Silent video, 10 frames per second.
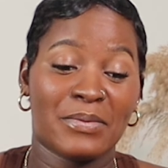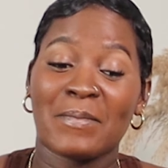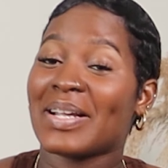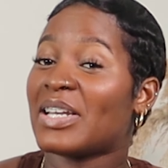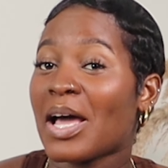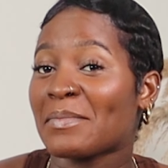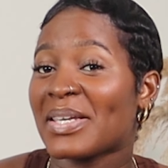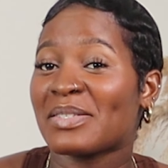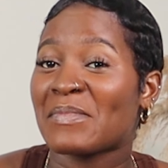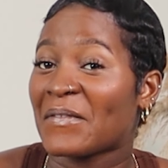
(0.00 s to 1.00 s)
You might not
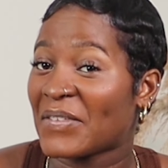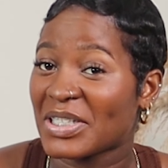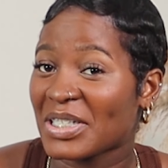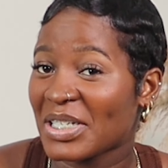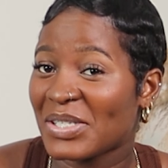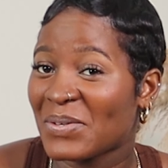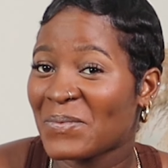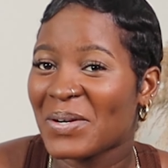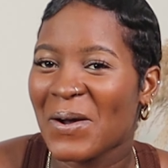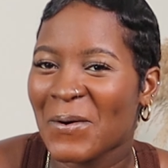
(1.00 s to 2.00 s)
be as proficient as you
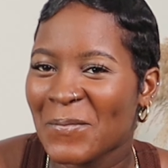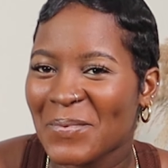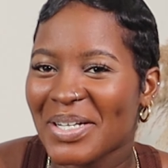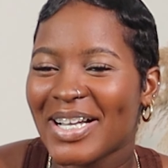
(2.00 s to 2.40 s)
would hope.